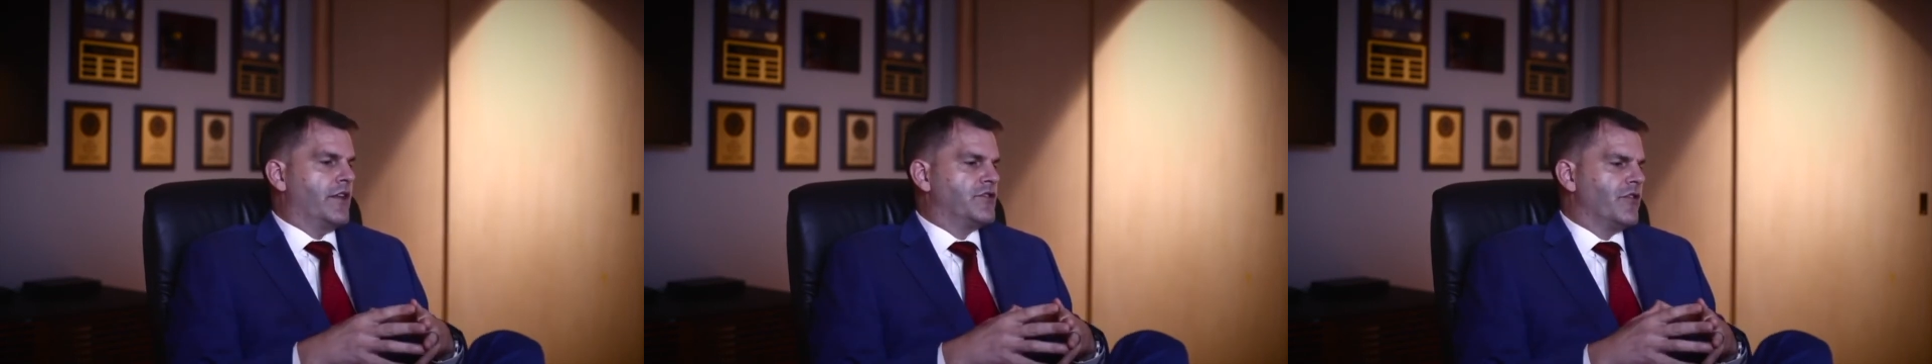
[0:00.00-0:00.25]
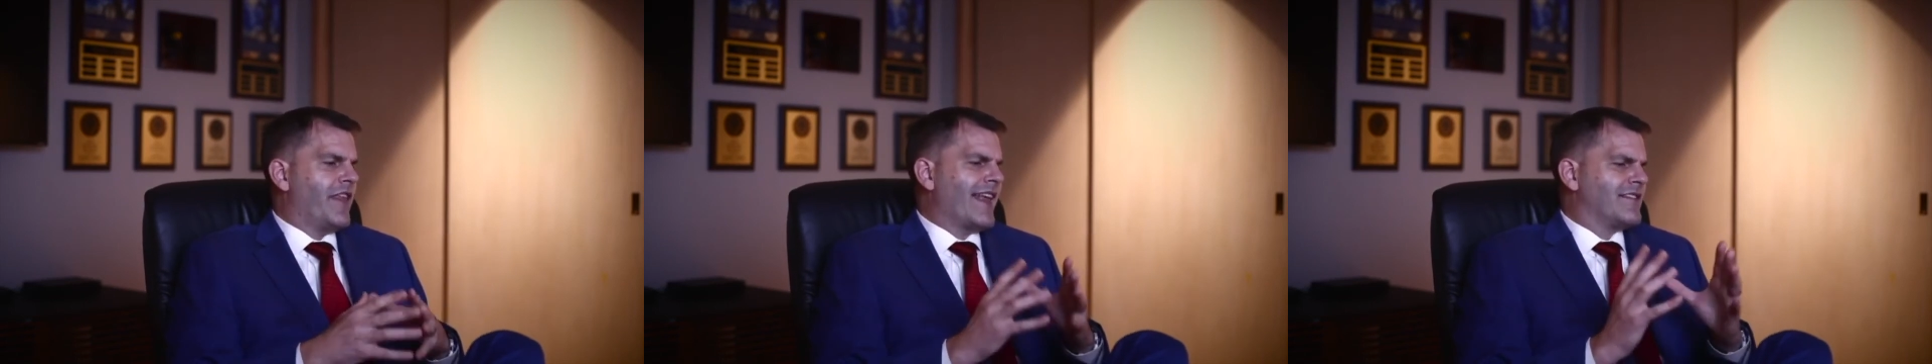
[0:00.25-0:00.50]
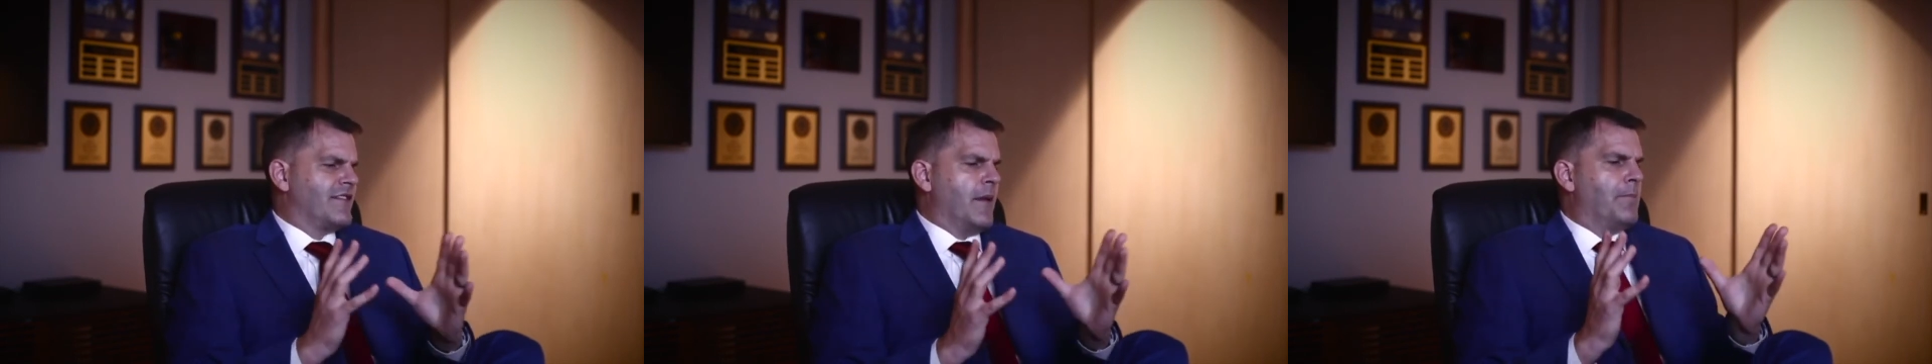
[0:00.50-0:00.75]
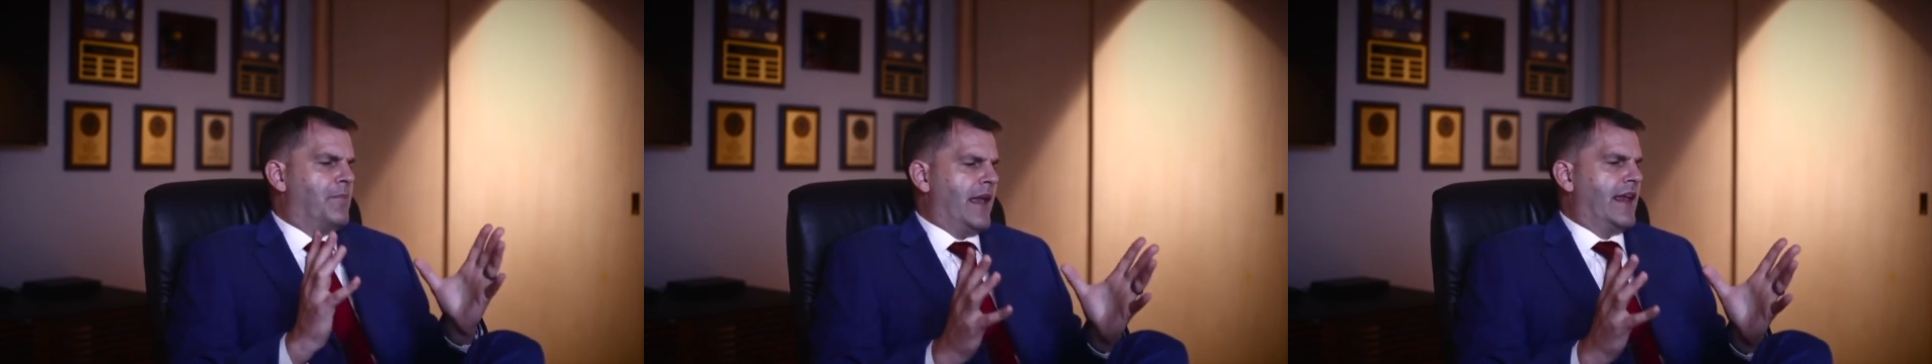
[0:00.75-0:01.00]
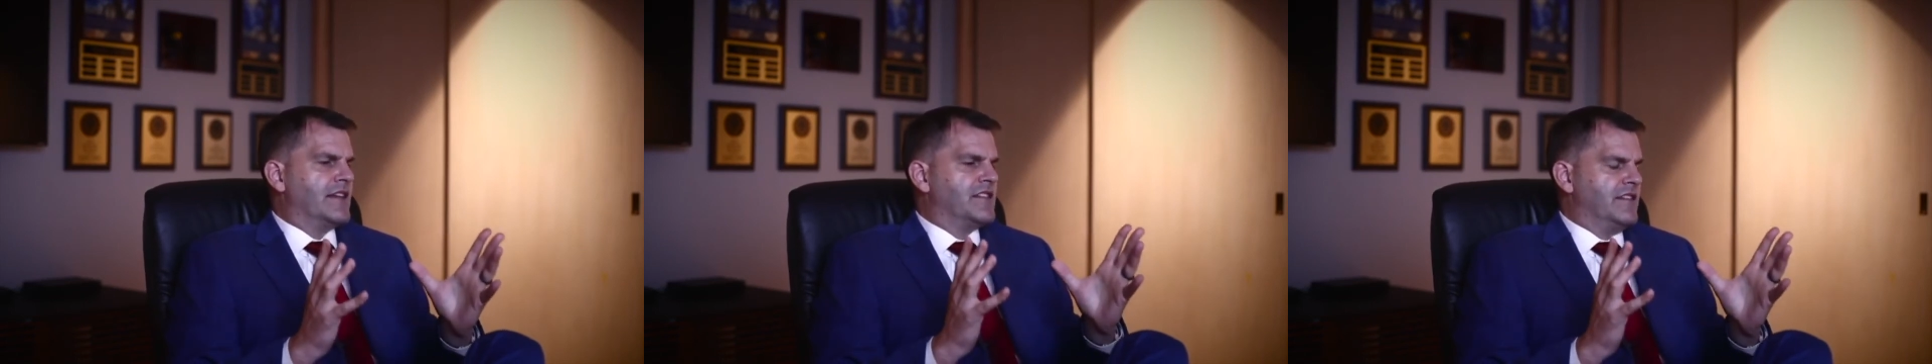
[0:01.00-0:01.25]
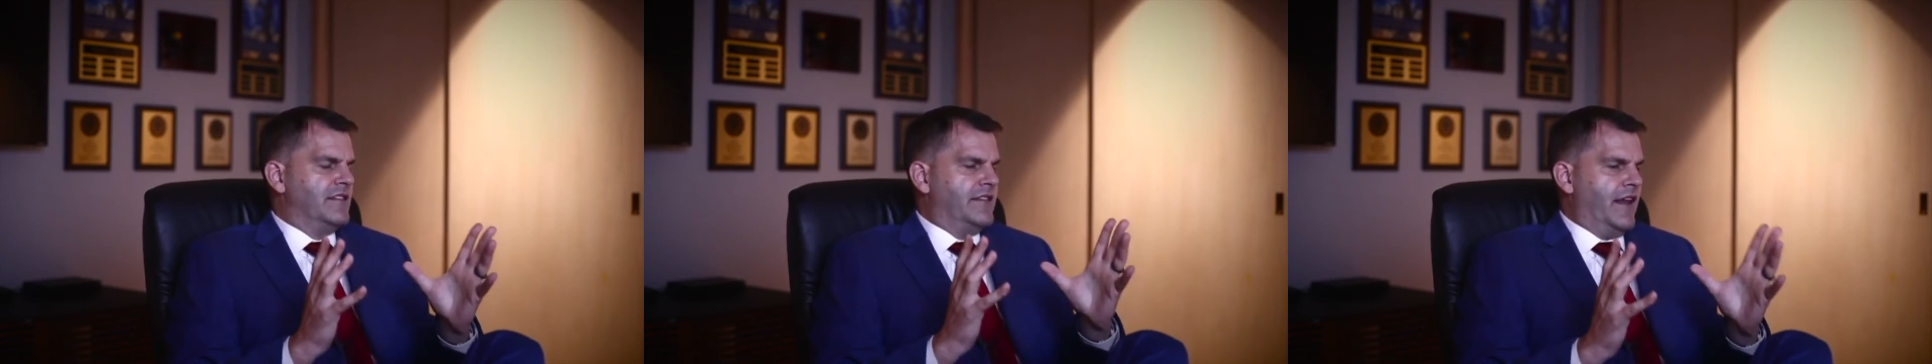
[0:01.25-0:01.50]
And so that's the
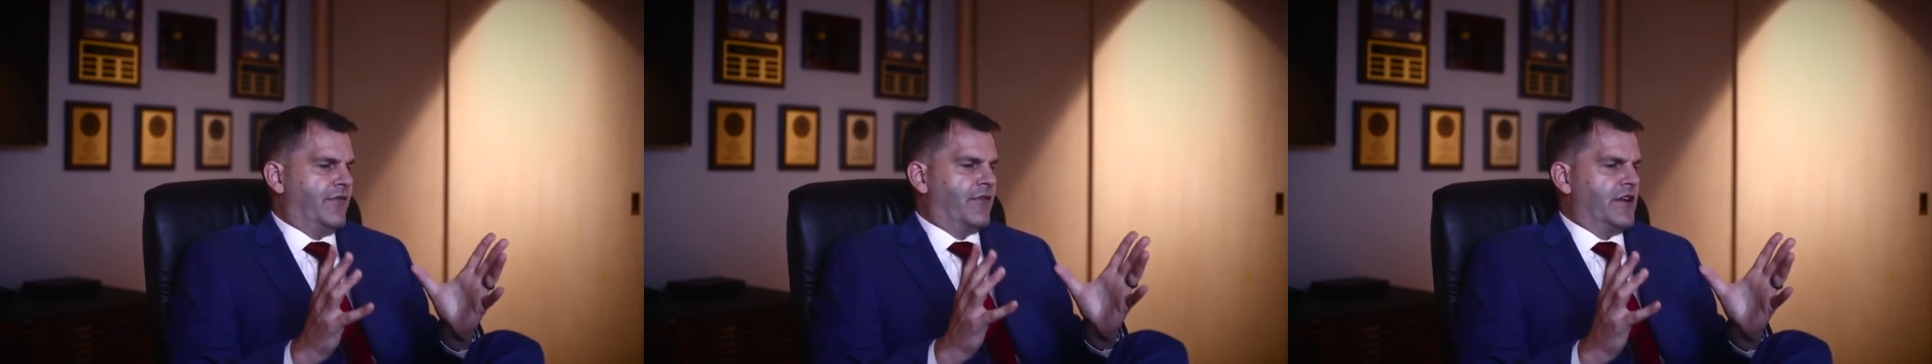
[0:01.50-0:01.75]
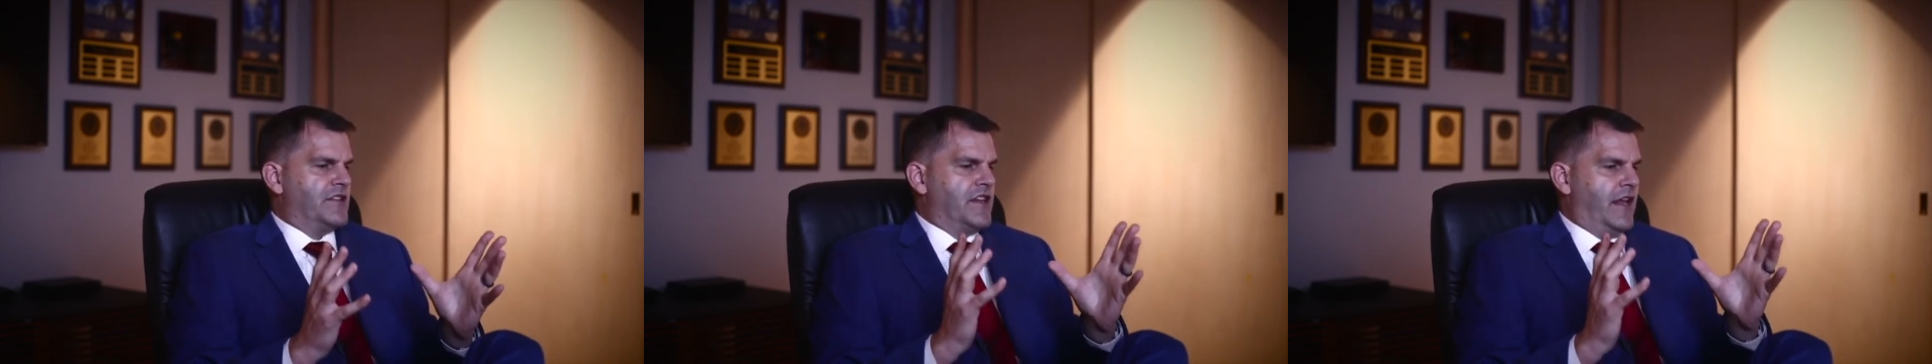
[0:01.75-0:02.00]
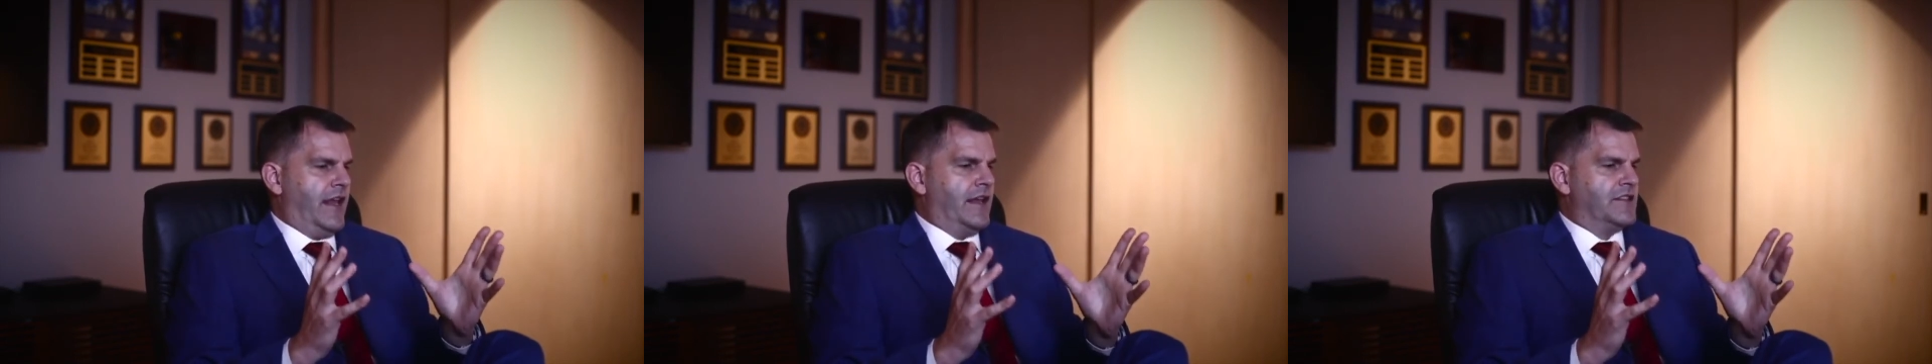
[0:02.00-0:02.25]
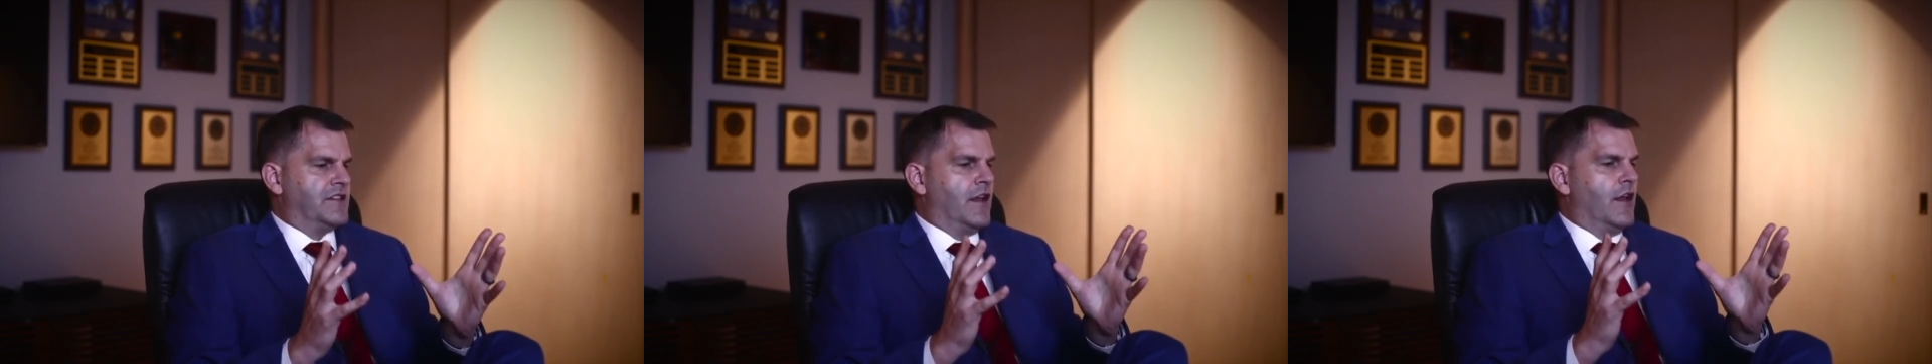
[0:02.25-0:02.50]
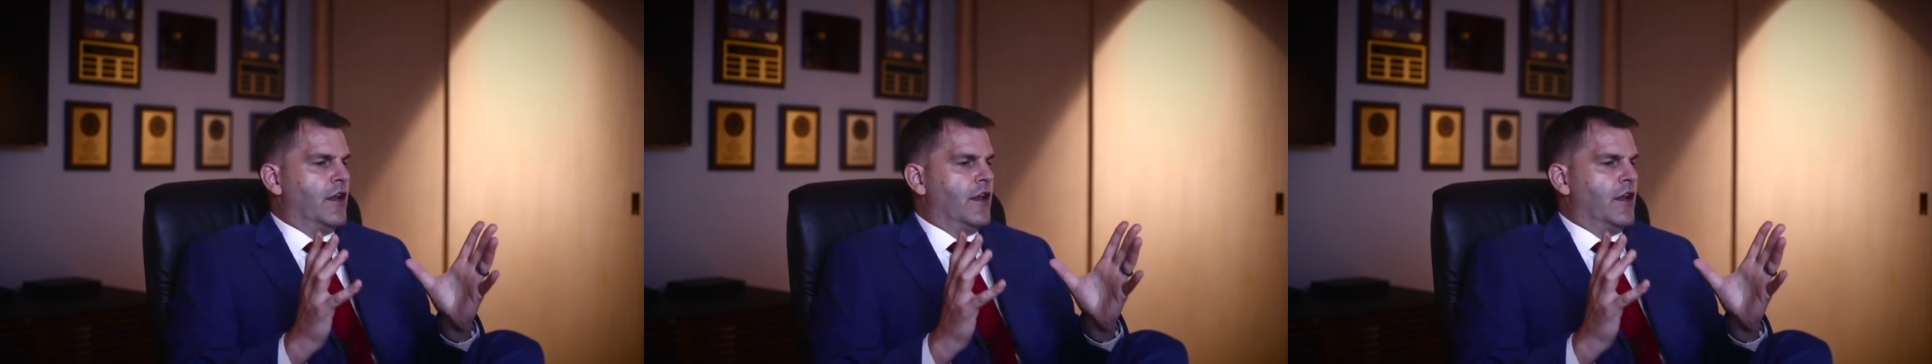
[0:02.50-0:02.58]
biggest difference is